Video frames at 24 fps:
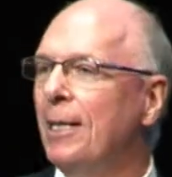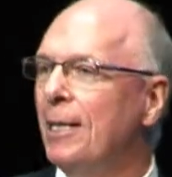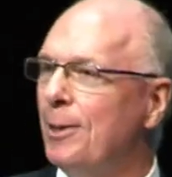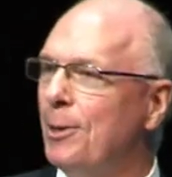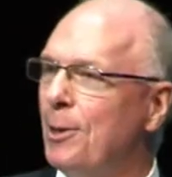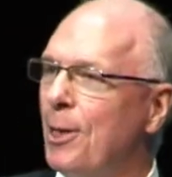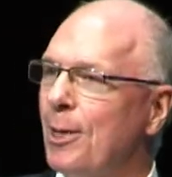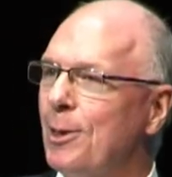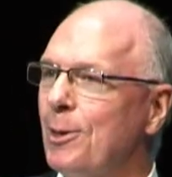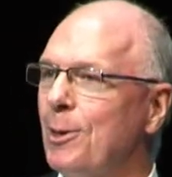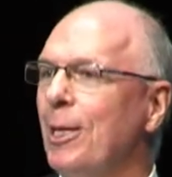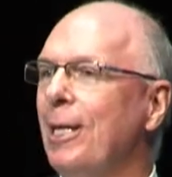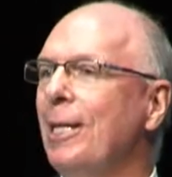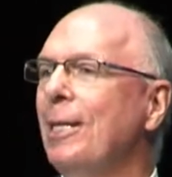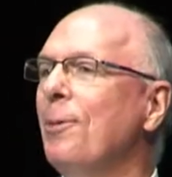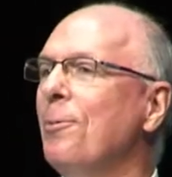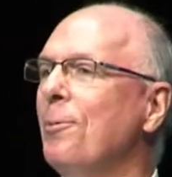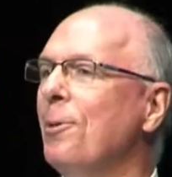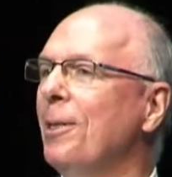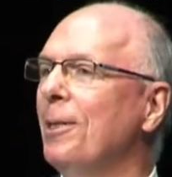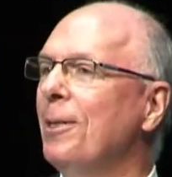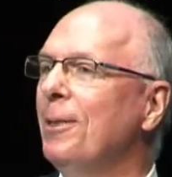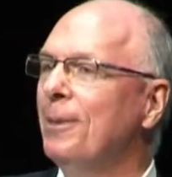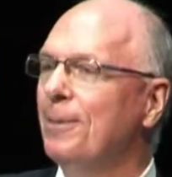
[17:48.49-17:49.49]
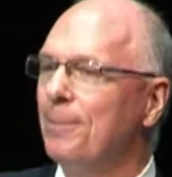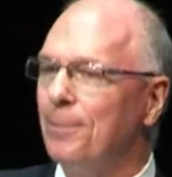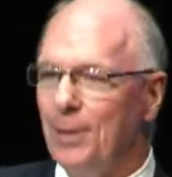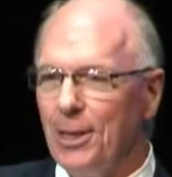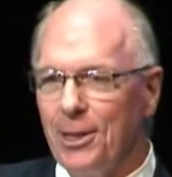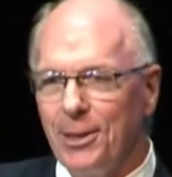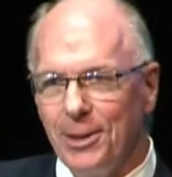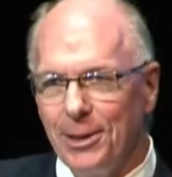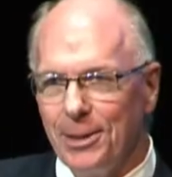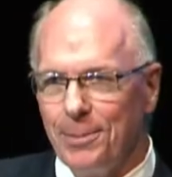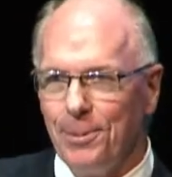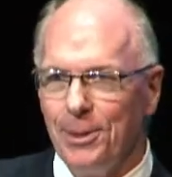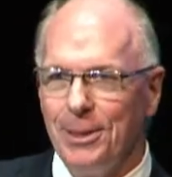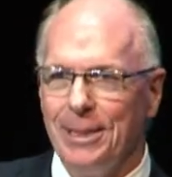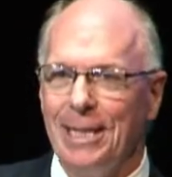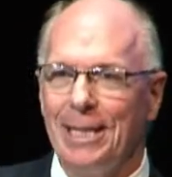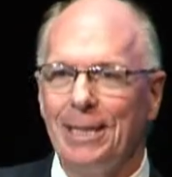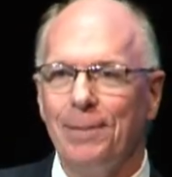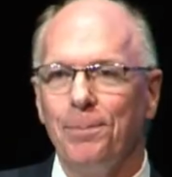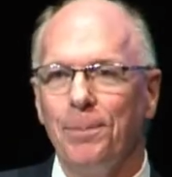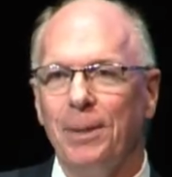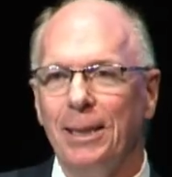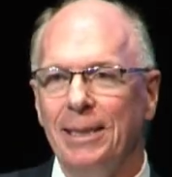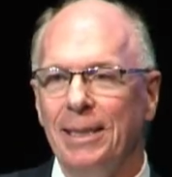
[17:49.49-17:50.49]
Not saying it will, not going to
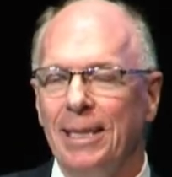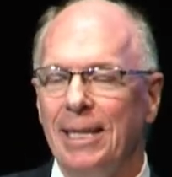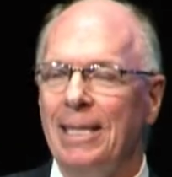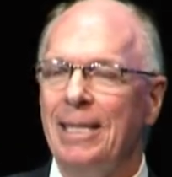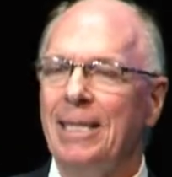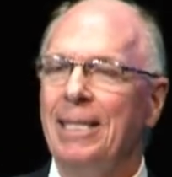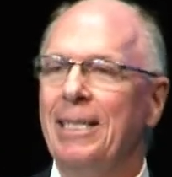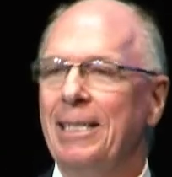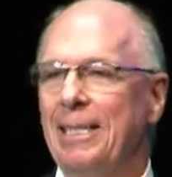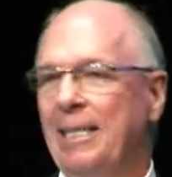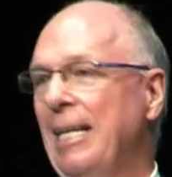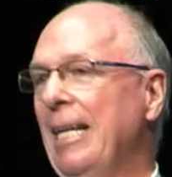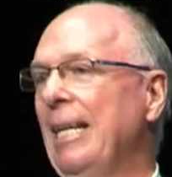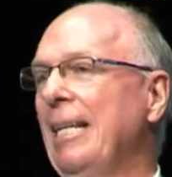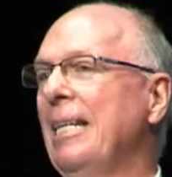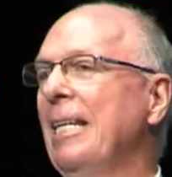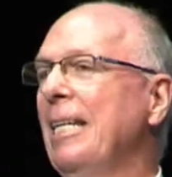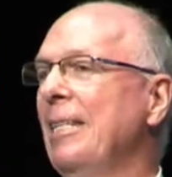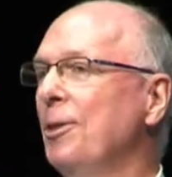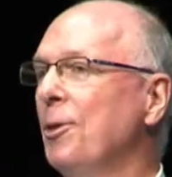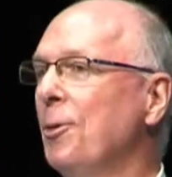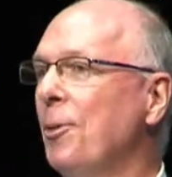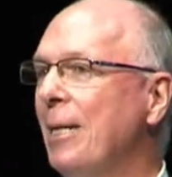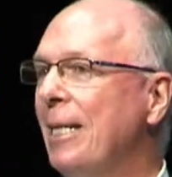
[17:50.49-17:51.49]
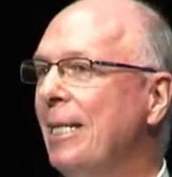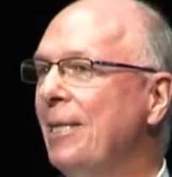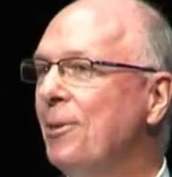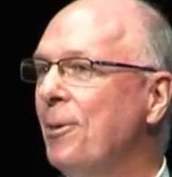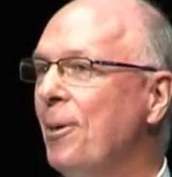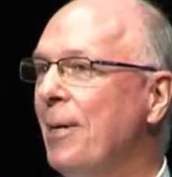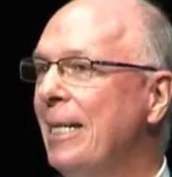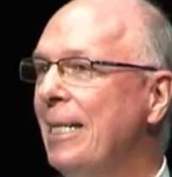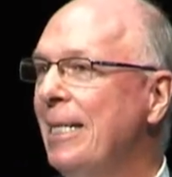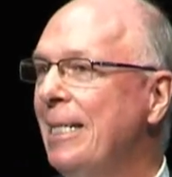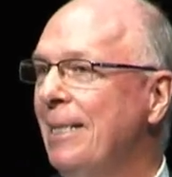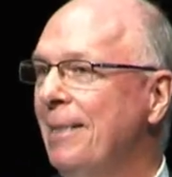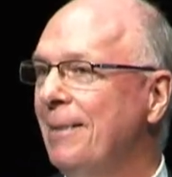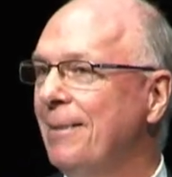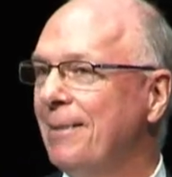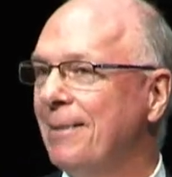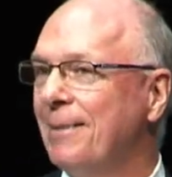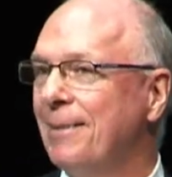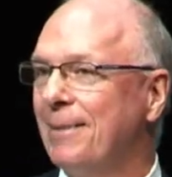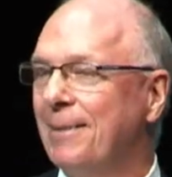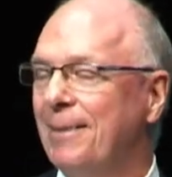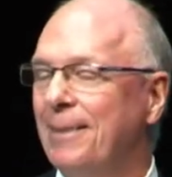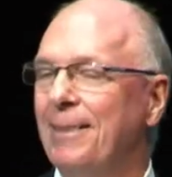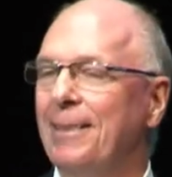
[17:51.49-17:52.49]
predict, but in 2020,
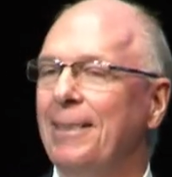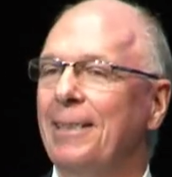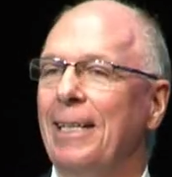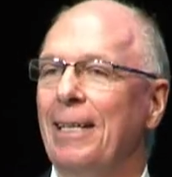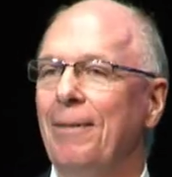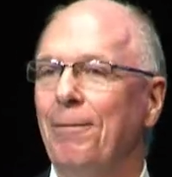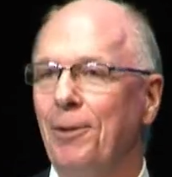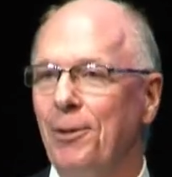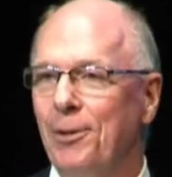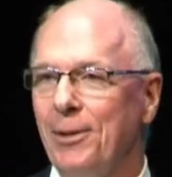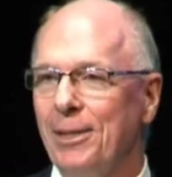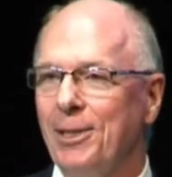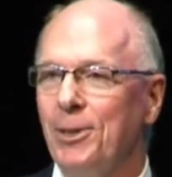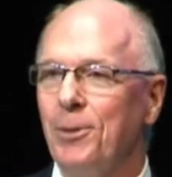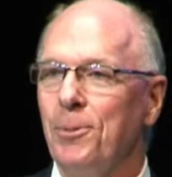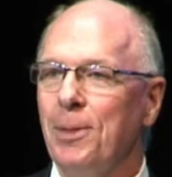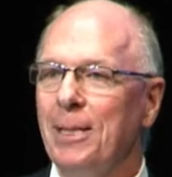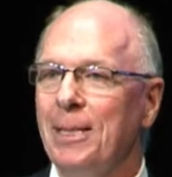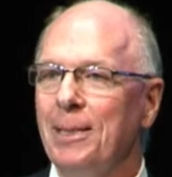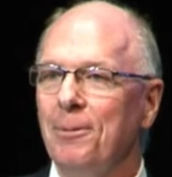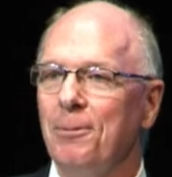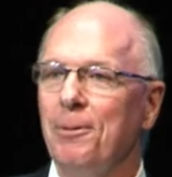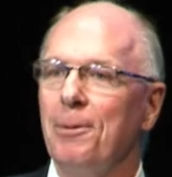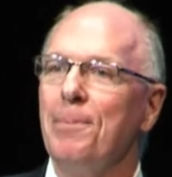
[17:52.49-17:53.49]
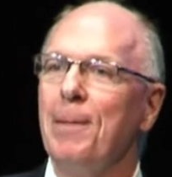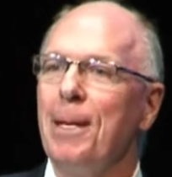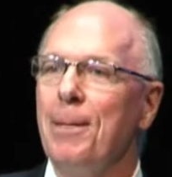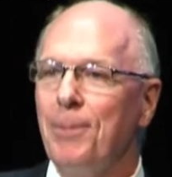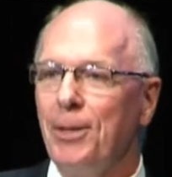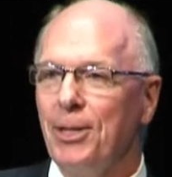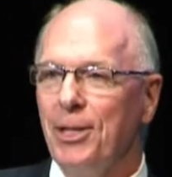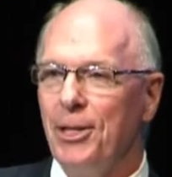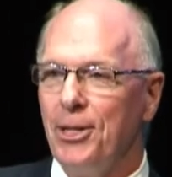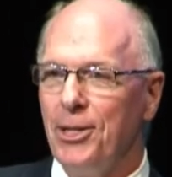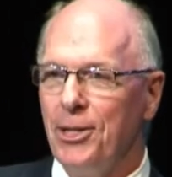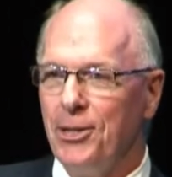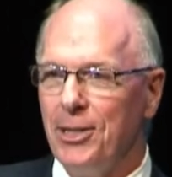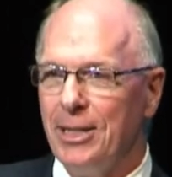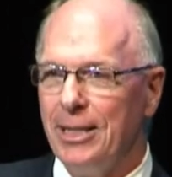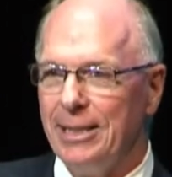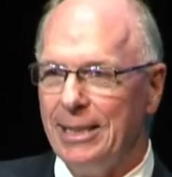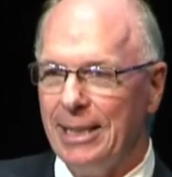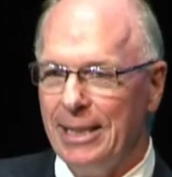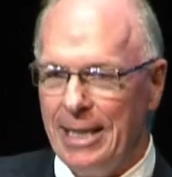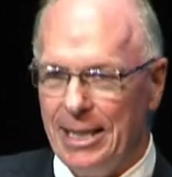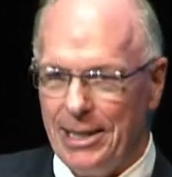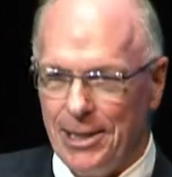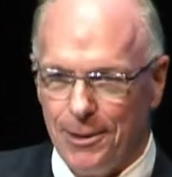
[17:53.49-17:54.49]
if there is one, remember you heard it
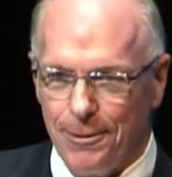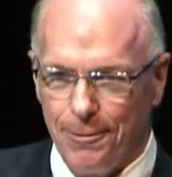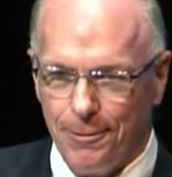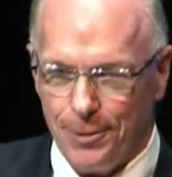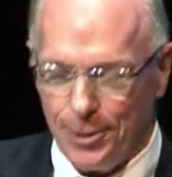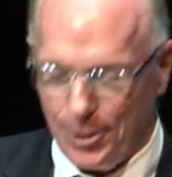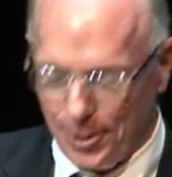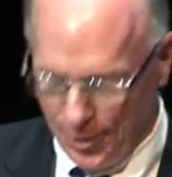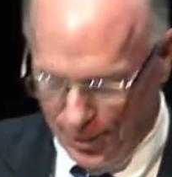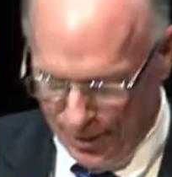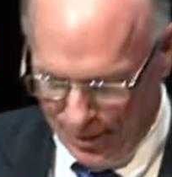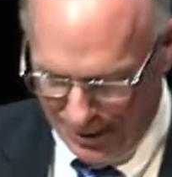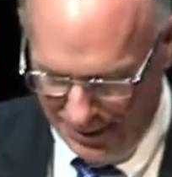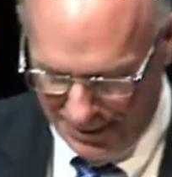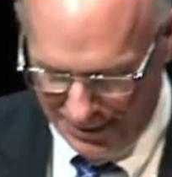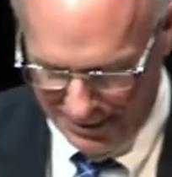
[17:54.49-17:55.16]
here first.